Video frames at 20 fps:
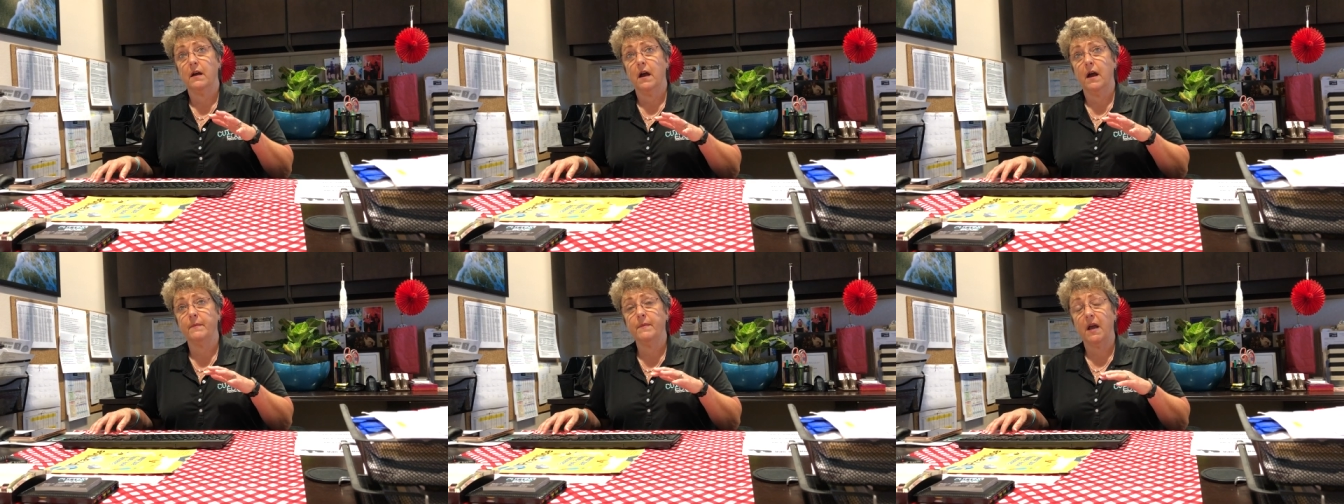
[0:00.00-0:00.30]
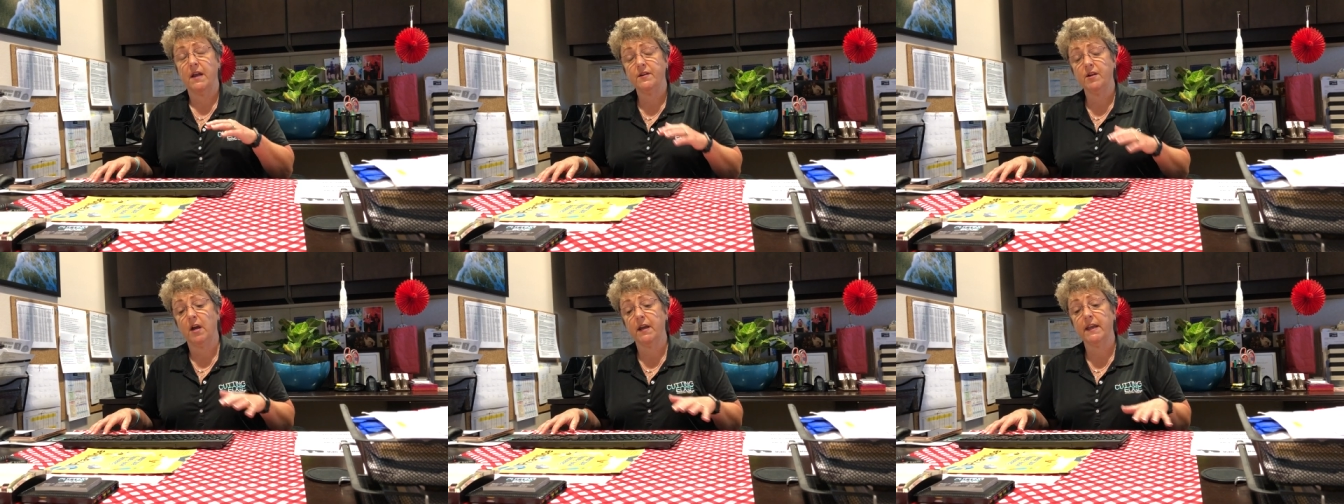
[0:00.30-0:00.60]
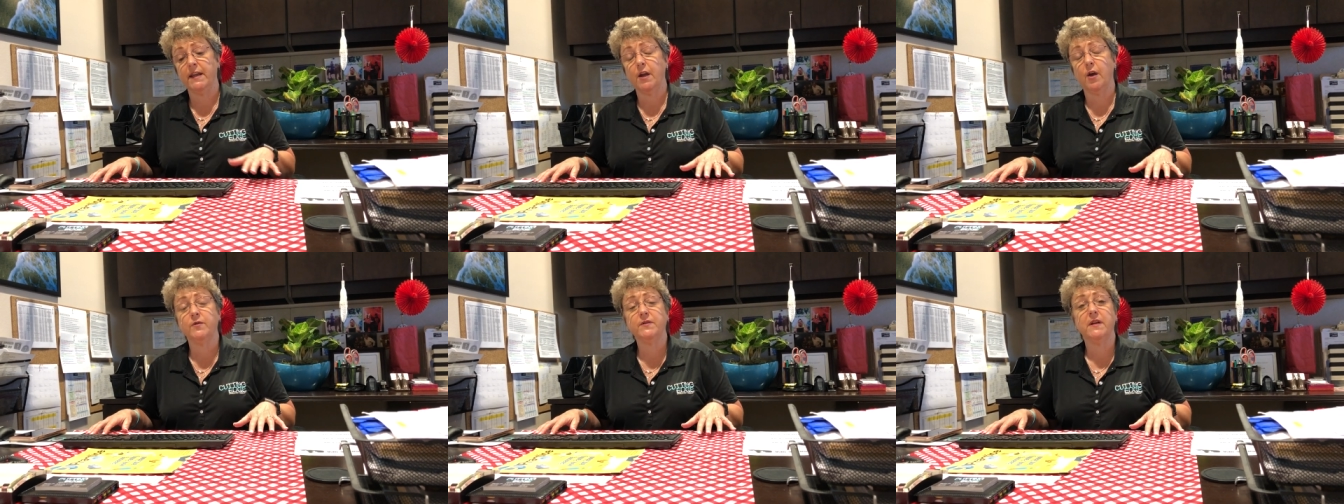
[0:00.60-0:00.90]
I'm not
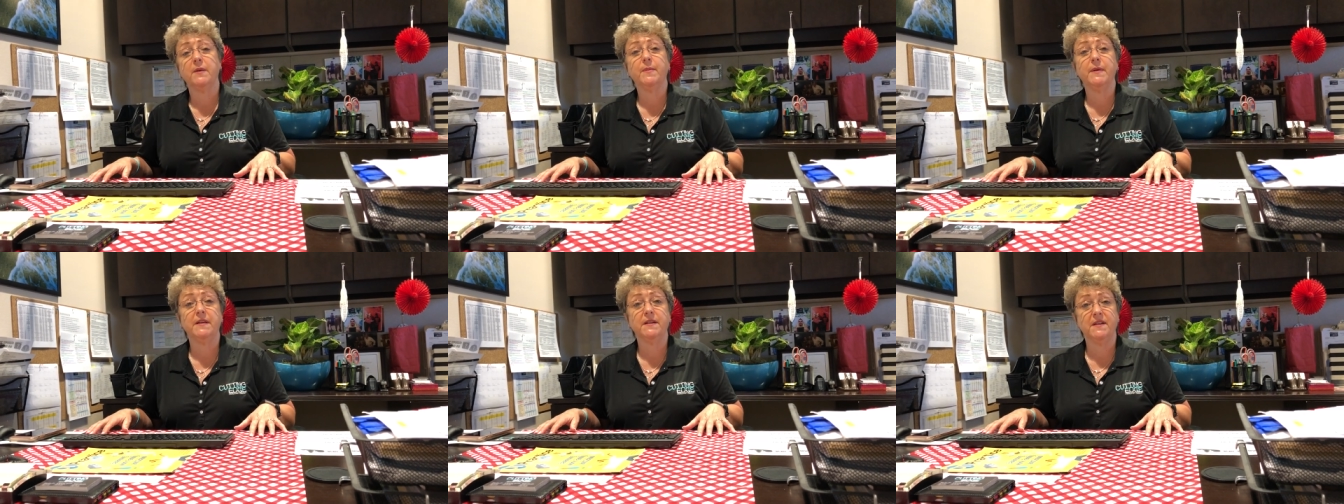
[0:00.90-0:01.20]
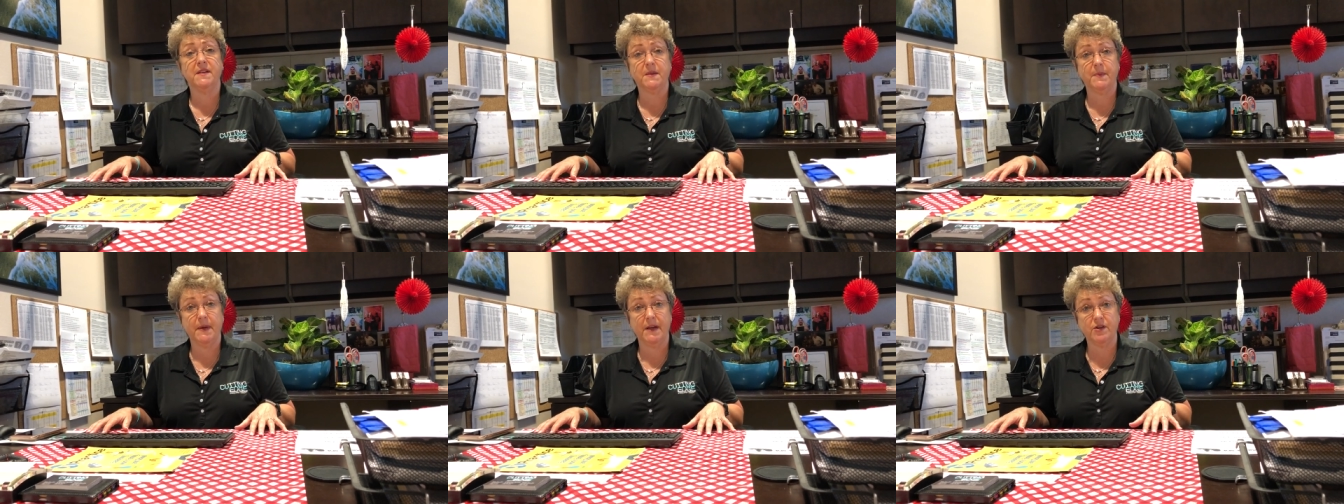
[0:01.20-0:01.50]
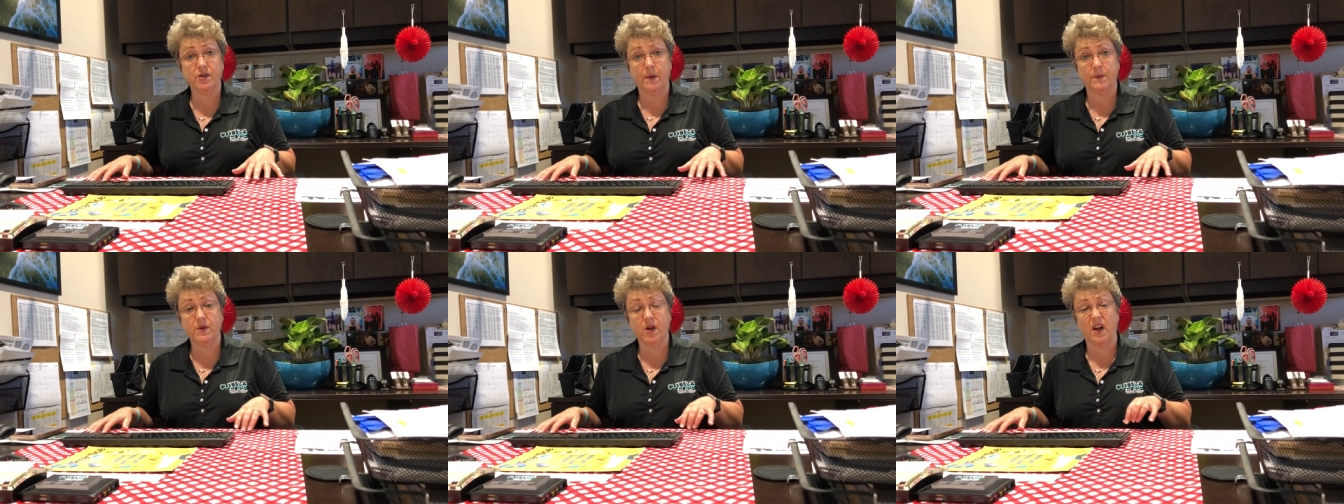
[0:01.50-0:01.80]
talking OTPT
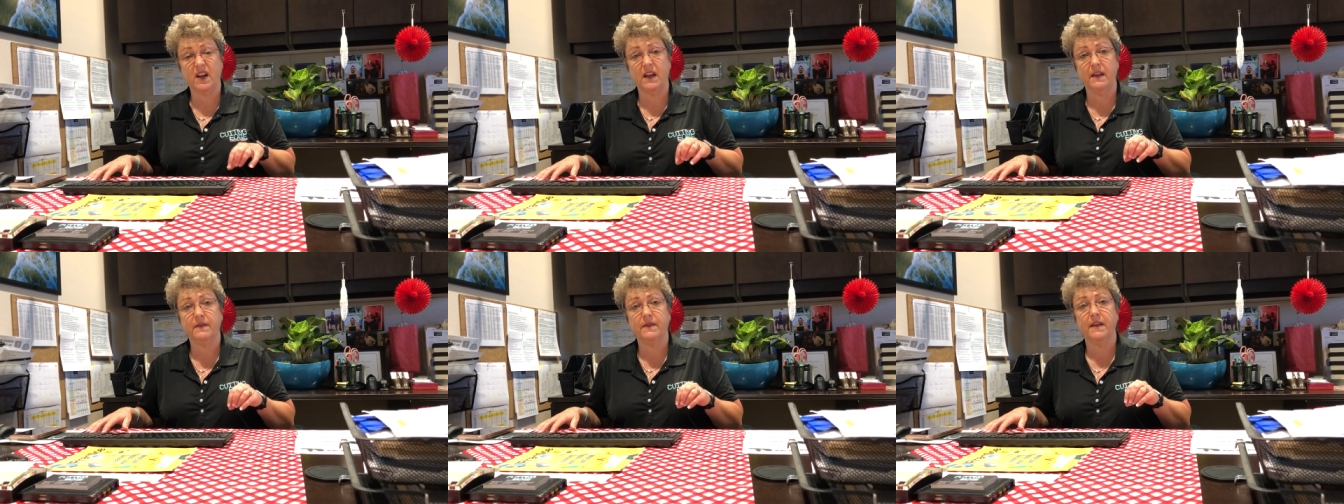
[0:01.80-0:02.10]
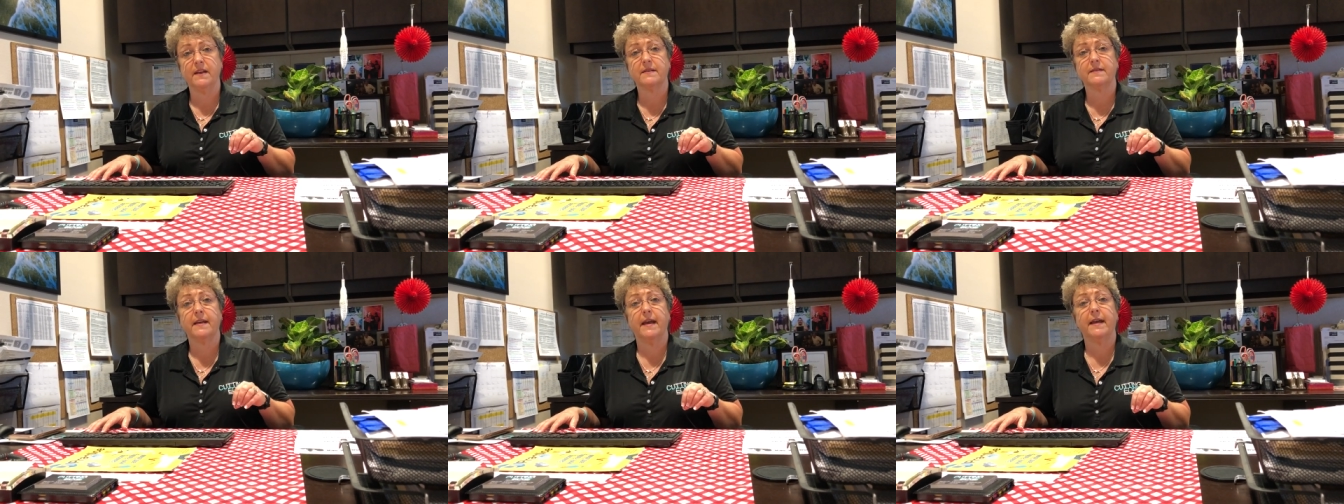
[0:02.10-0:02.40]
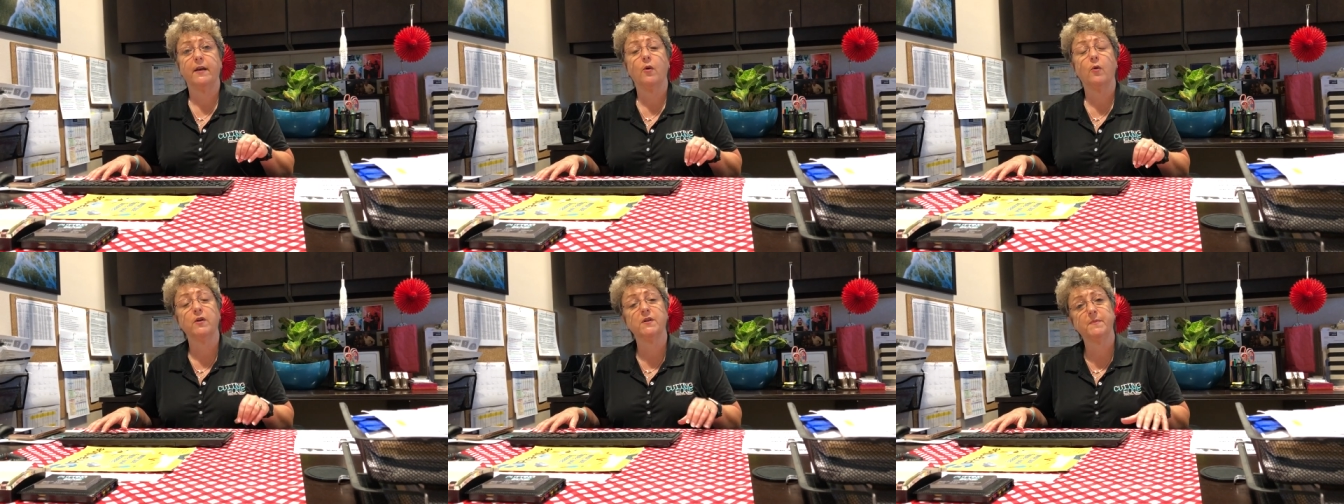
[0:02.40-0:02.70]
speech, I'm talking things
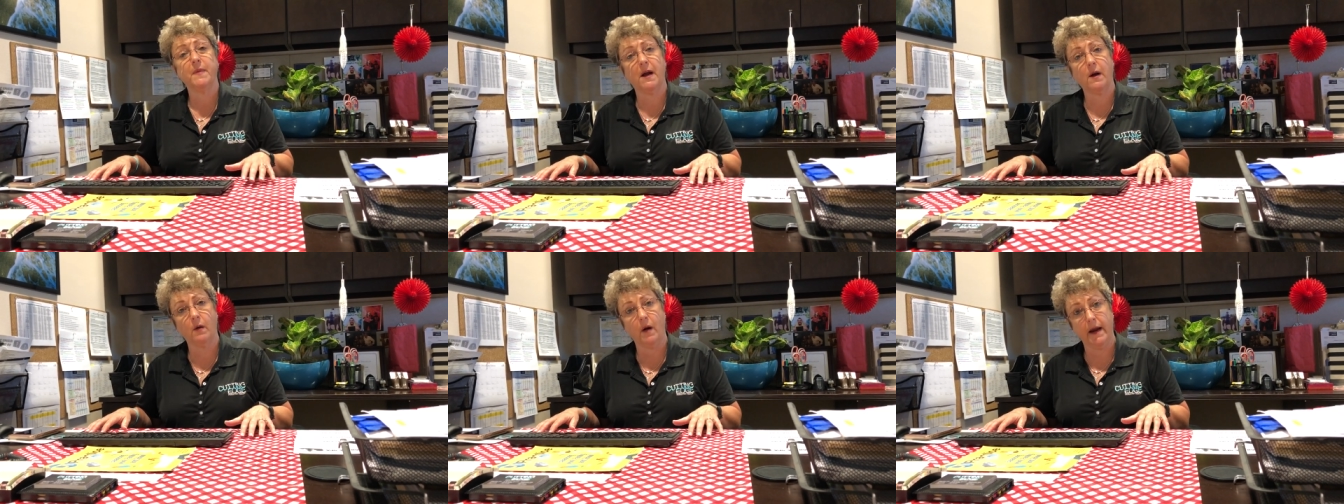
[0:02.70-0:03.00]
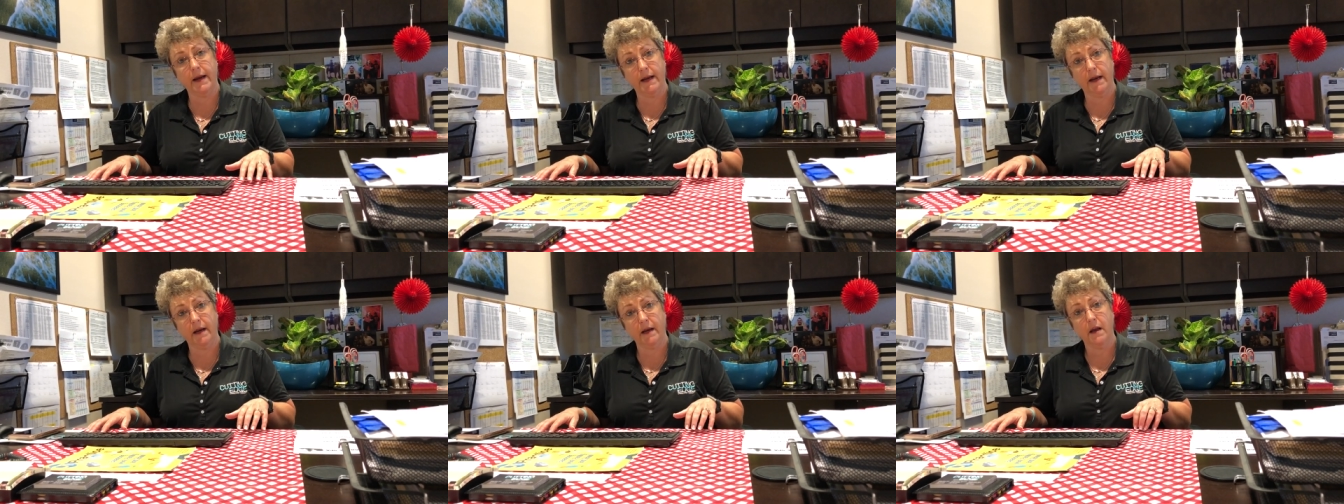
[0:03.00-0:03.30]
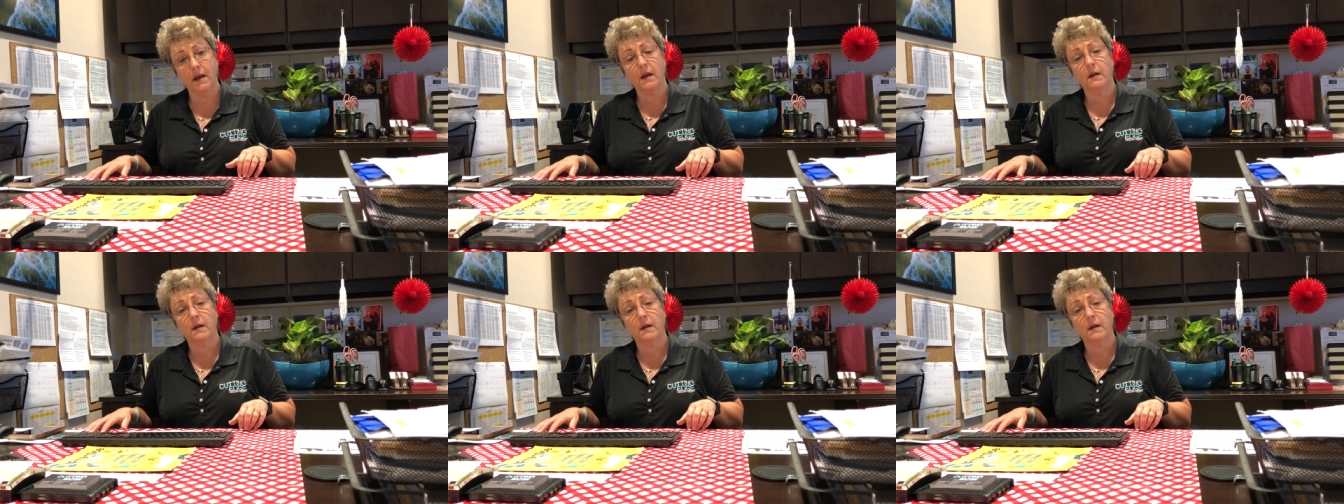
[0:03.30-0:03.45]
like horseback riding,